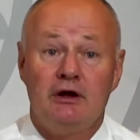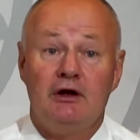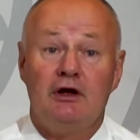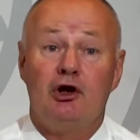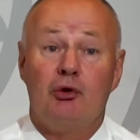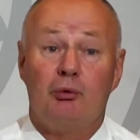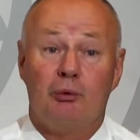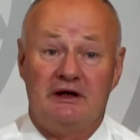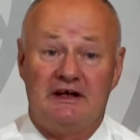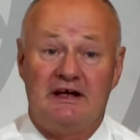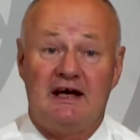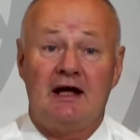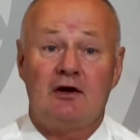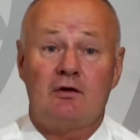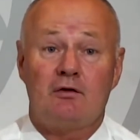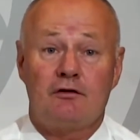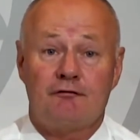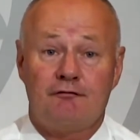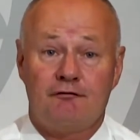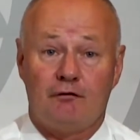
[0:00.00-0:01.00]
we
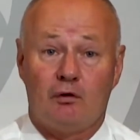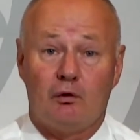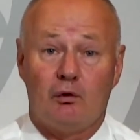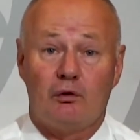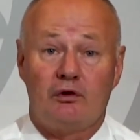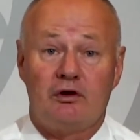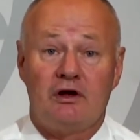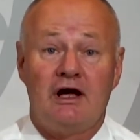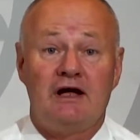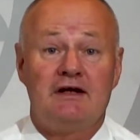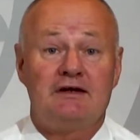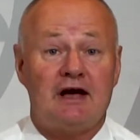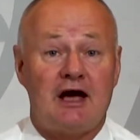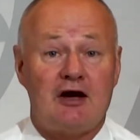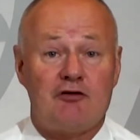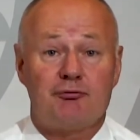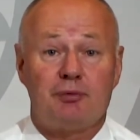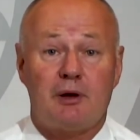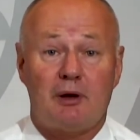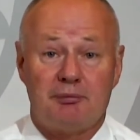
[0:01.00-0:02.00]
cannot afford to
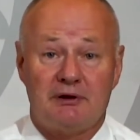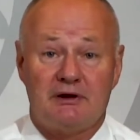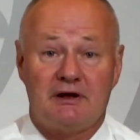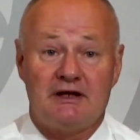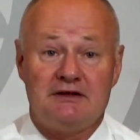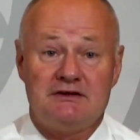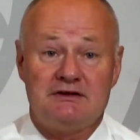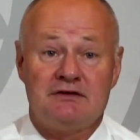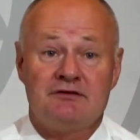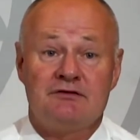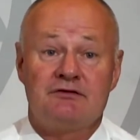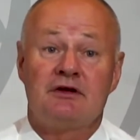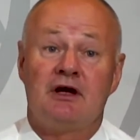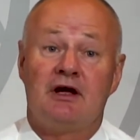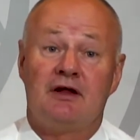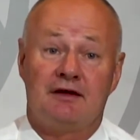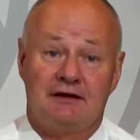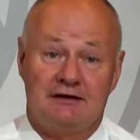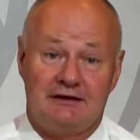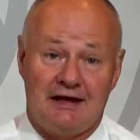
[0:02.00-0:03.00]
have populations
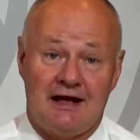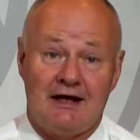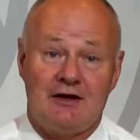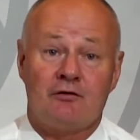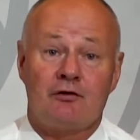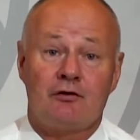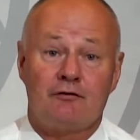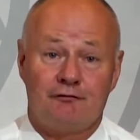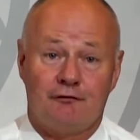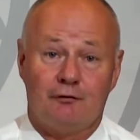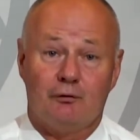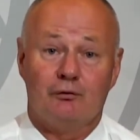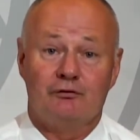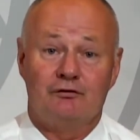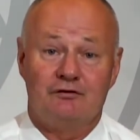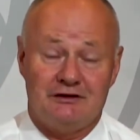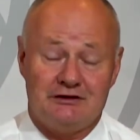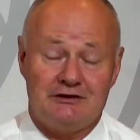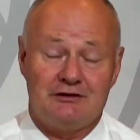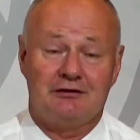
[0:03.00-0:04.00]
that cannot afford
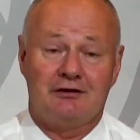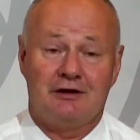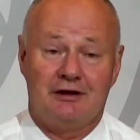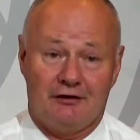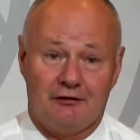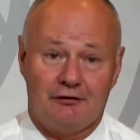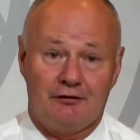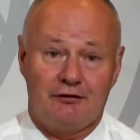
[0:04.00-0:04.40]
digital health.